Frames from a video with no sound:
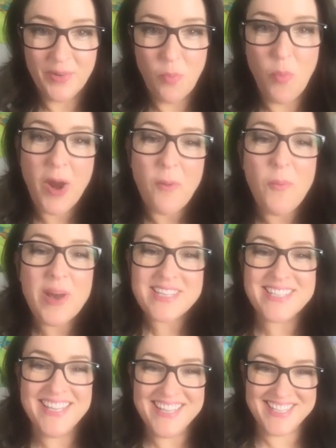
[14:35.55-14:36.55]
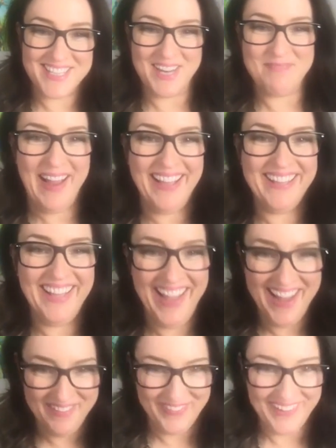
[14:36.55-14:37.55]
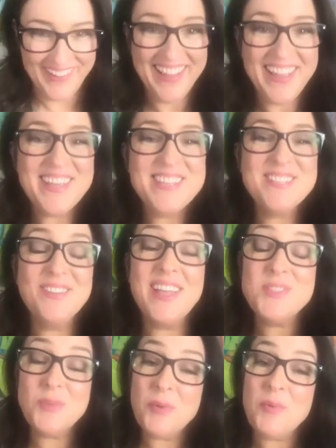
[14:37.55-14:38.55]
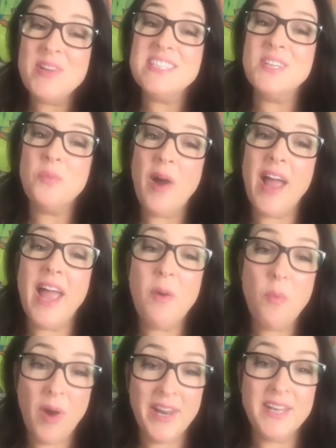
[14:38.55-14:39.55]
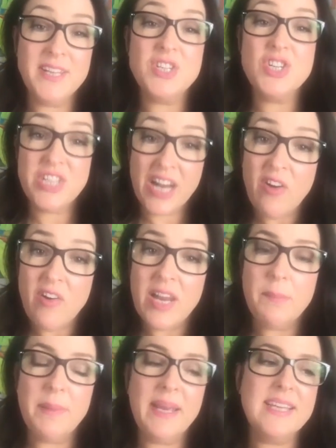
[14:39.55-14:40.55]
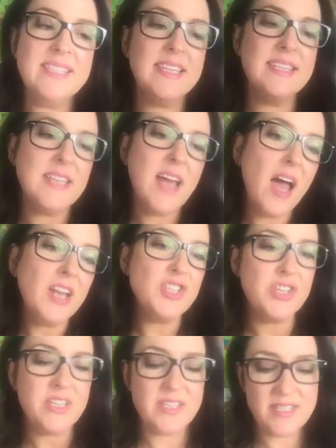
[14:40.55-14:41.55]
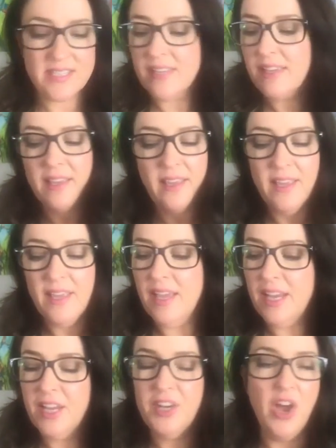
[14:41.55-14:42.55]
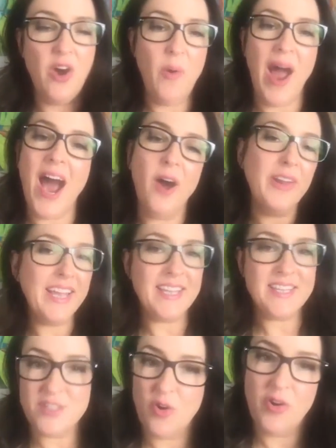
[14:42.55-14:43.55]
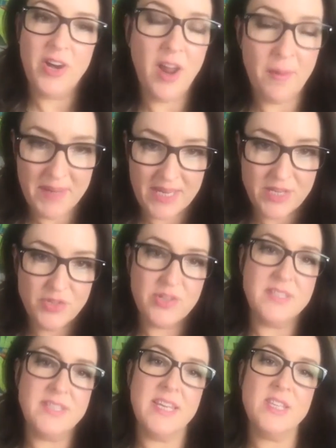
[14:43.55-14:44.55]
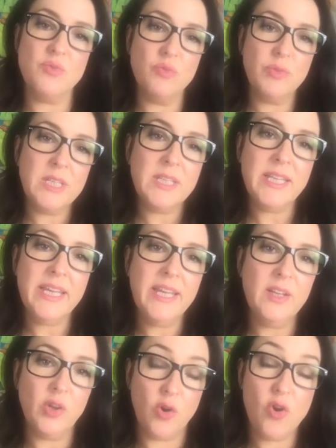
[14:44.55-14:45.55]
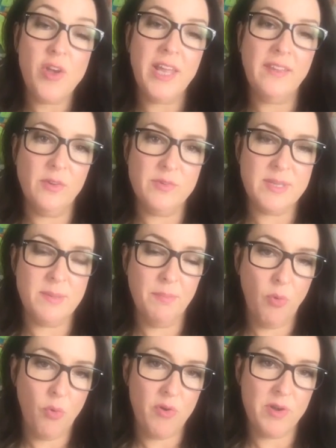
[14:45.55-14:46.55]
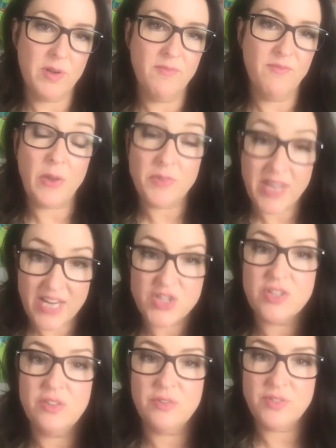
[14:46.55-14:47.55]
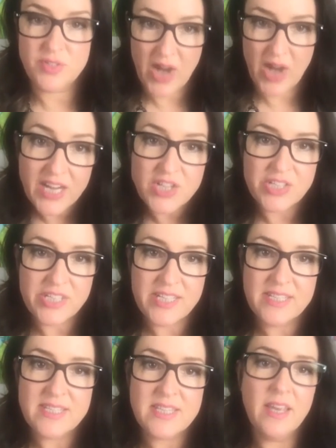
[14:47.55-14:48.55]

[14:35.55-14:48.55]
Where was this in my life? So that's one reason why I wanted to share it, because it's not just, how to get started on Pinterest. It's really learning those important foundational strategies.